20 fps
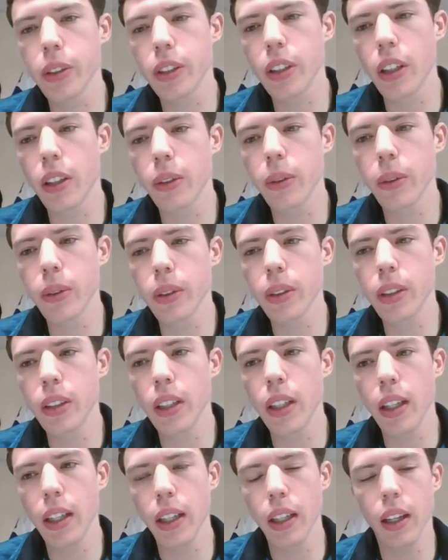So
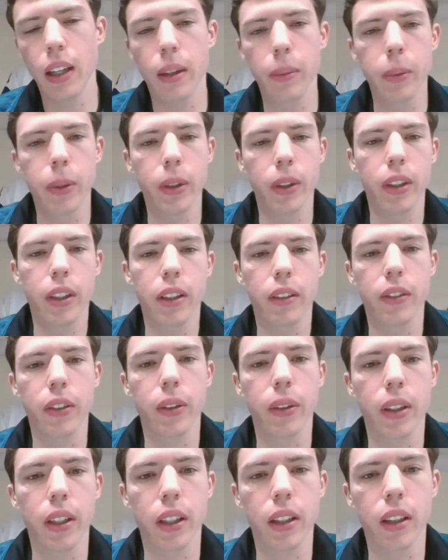today I'm going to give
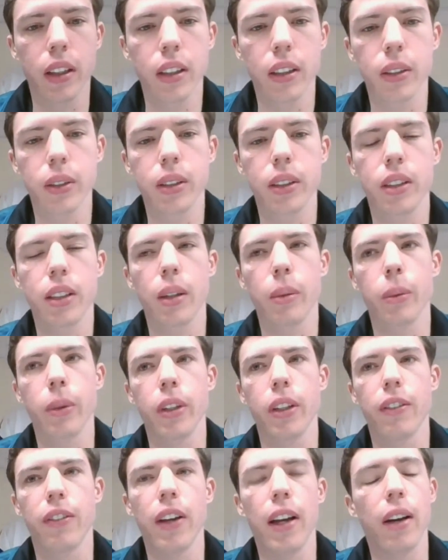you a little
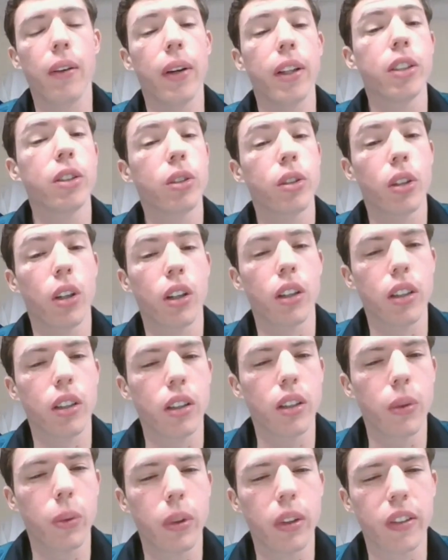summary of how I started
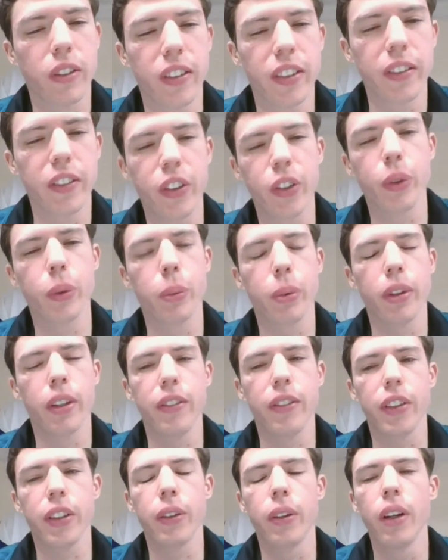with Review and
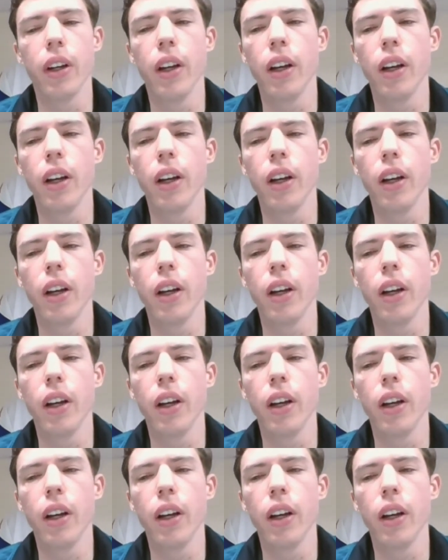Preview.